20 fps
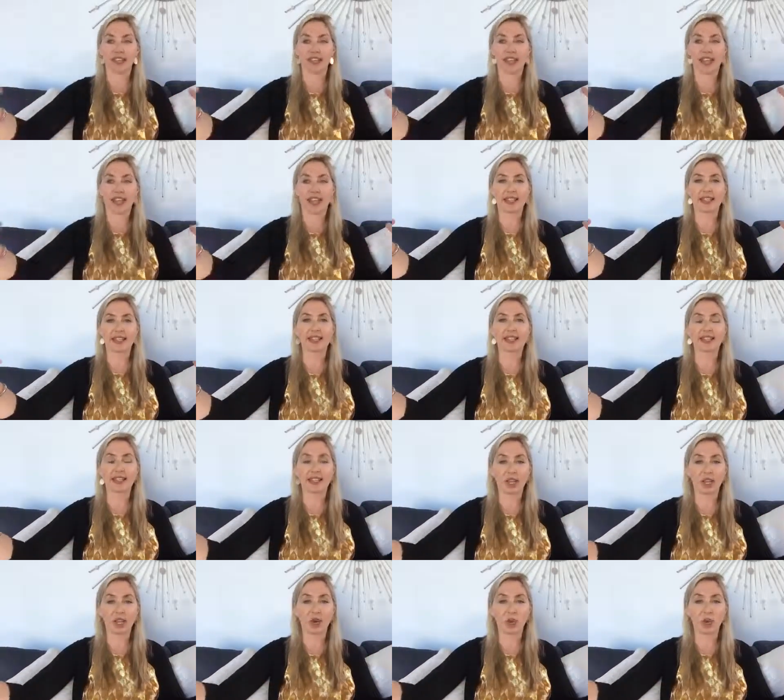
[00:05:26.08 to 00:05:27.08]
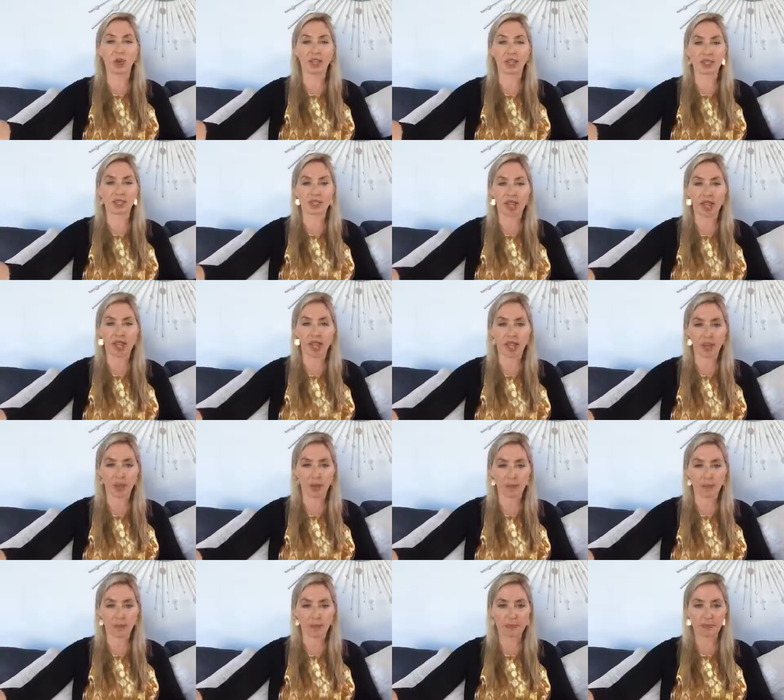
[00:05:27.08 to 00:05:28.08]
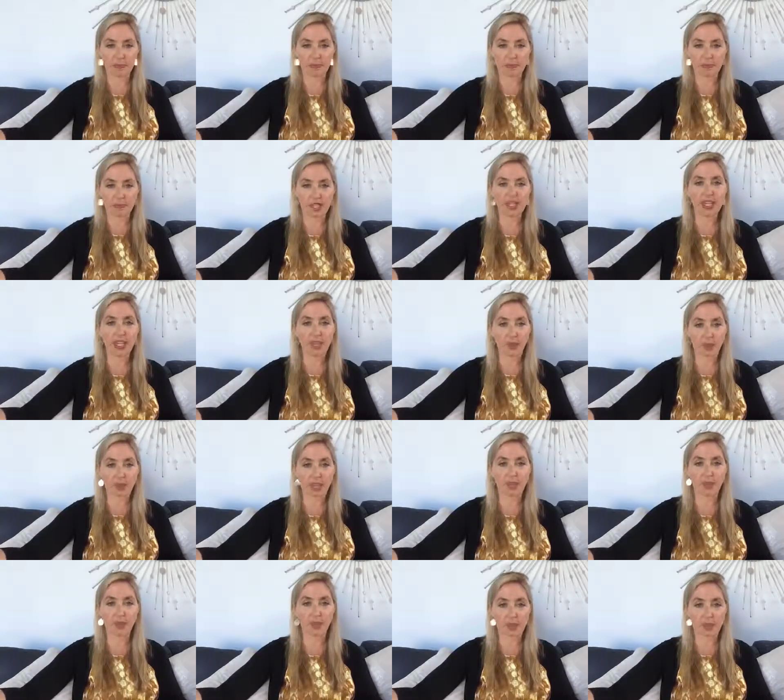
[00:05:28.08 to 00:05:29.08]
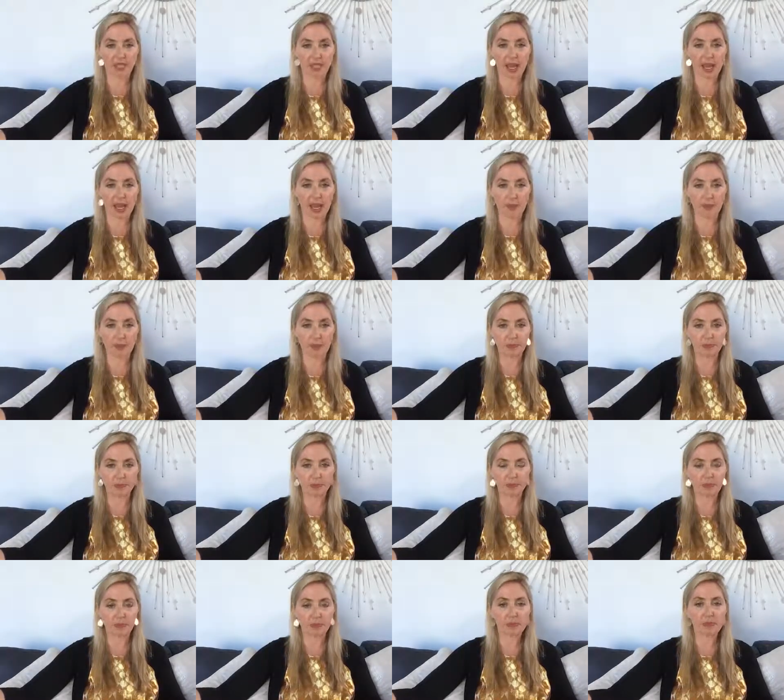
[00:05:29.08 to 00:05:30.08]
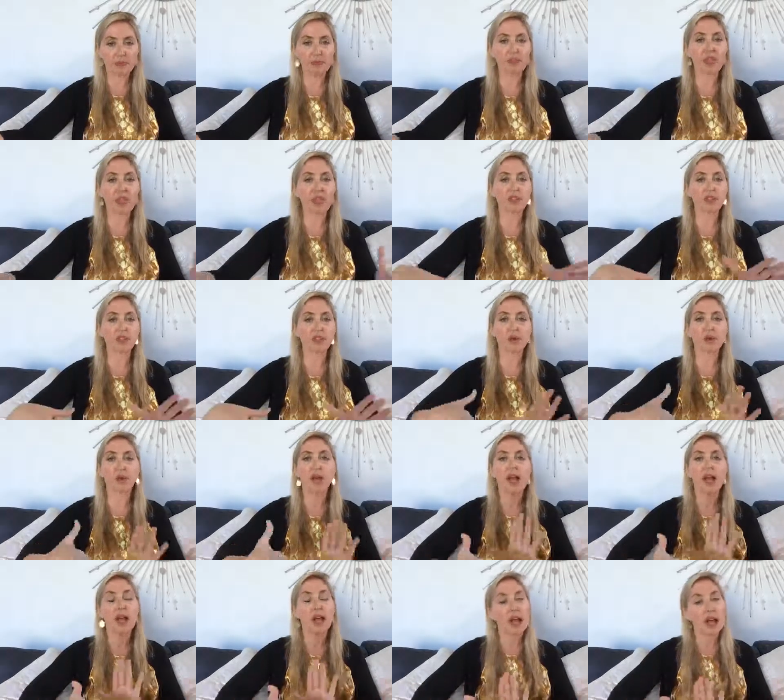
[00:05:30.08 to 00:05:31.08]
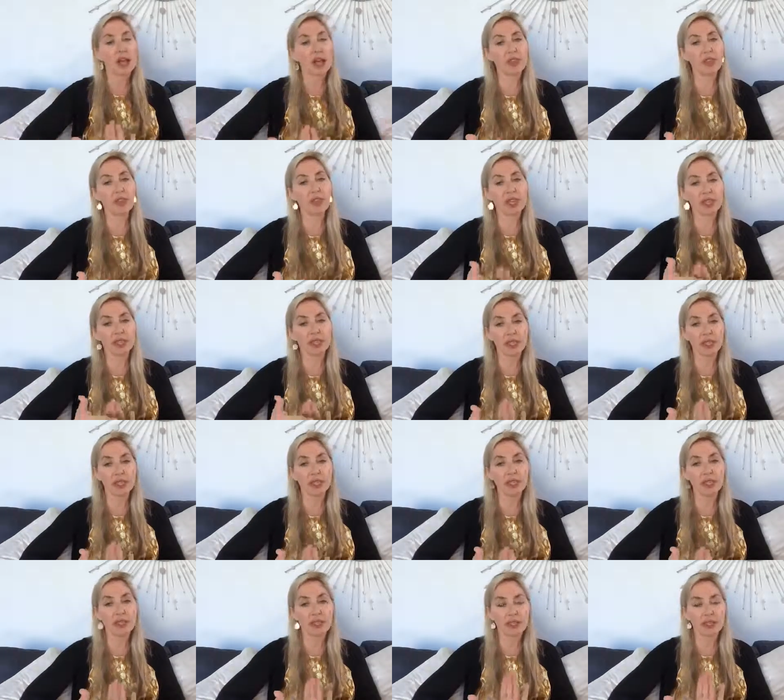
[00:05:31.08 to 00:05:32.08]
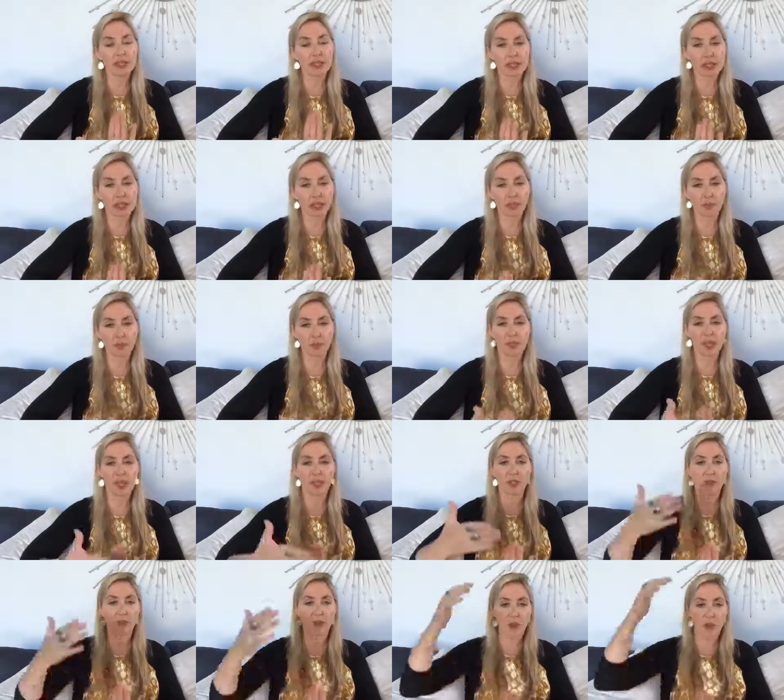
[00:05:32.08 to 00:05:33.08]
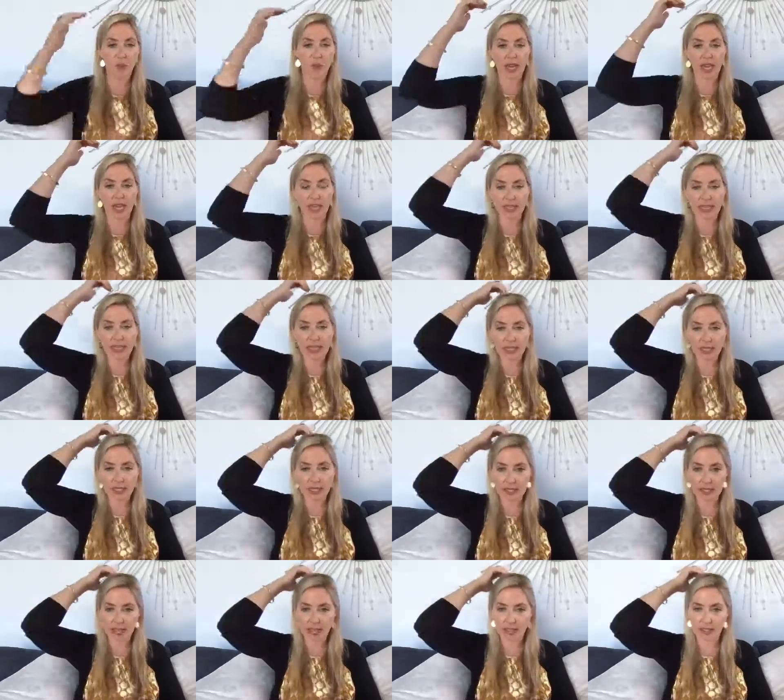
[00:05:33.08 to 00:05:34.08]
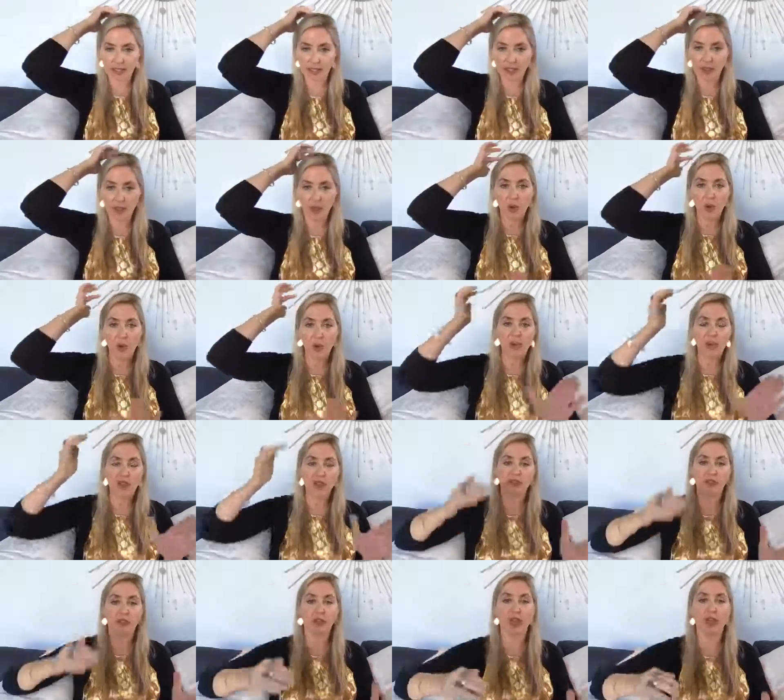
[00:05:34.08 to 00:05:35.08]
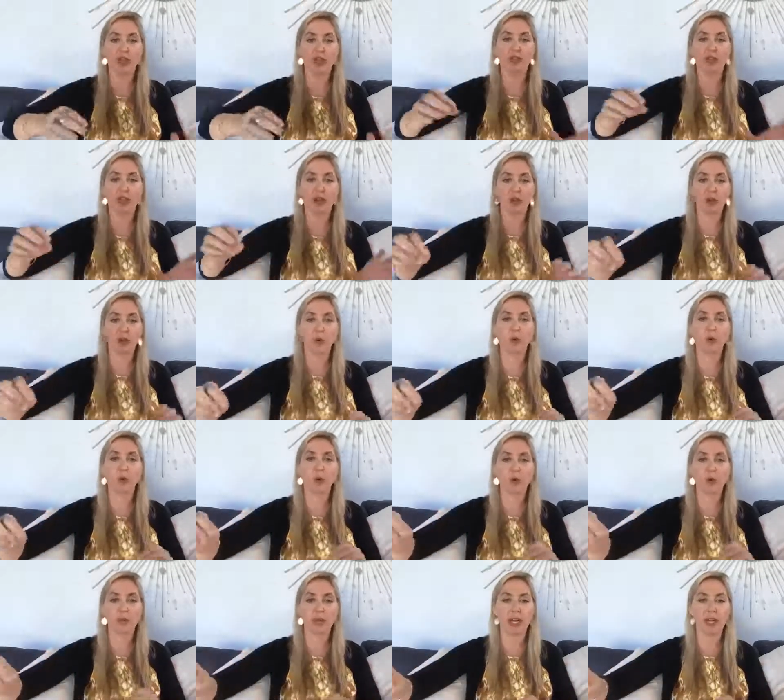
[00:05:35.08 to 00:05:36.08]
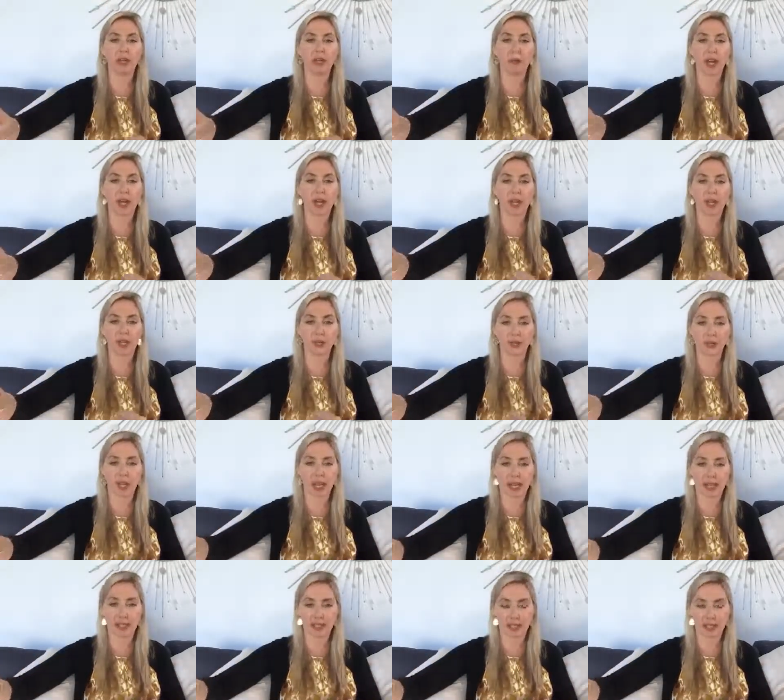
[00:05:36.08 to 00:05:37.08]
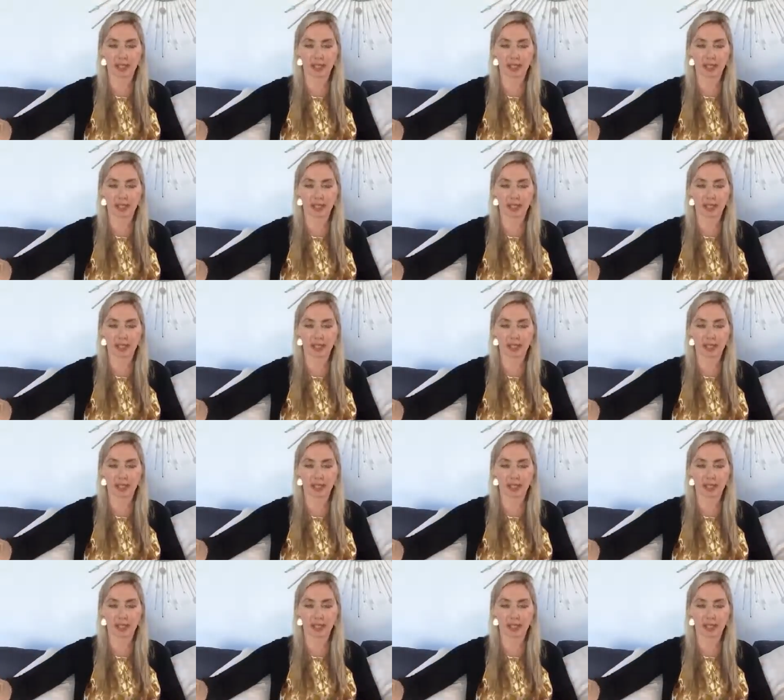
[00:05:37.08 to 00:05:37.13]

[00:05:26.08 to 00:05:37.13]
and sync with time, synchronize with time. So I think this takes place with the pineal gland, which affects our core metabolic rate.